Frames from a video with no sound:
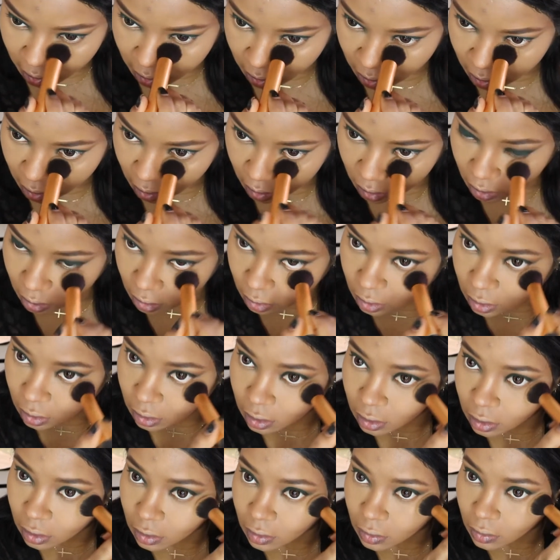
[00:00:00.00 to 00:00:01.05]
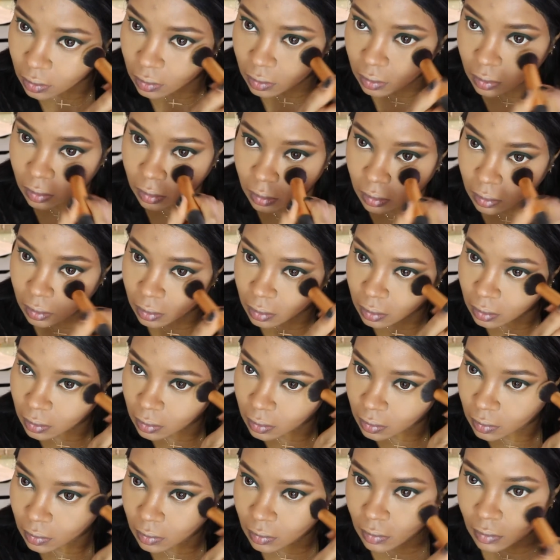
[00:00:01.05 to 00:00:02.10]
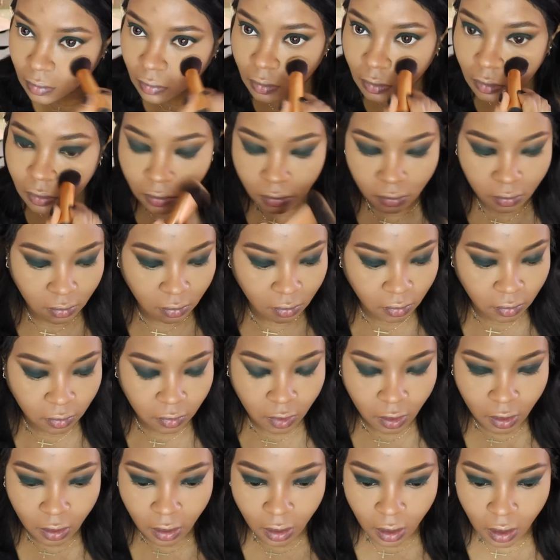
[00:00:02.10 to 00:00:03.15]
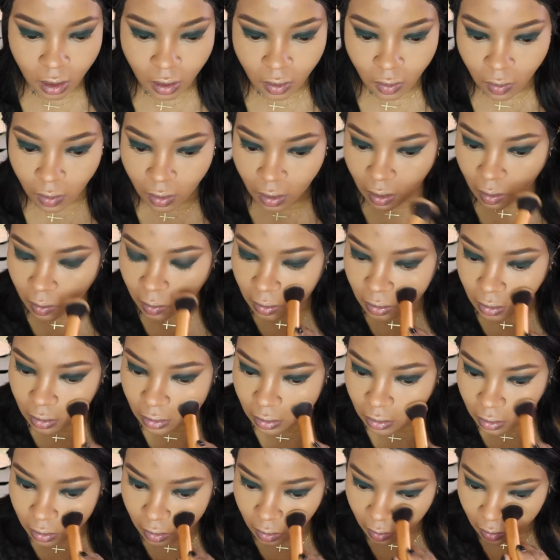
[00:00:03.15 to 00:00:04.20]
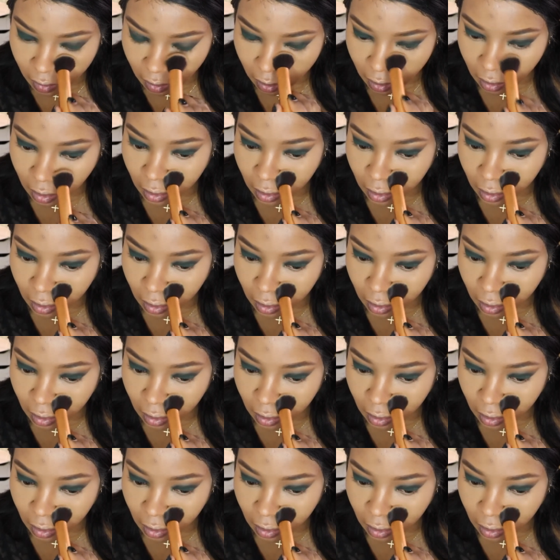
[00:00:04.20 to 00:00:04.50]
And I'm going to set the concealer in all the places that I put it.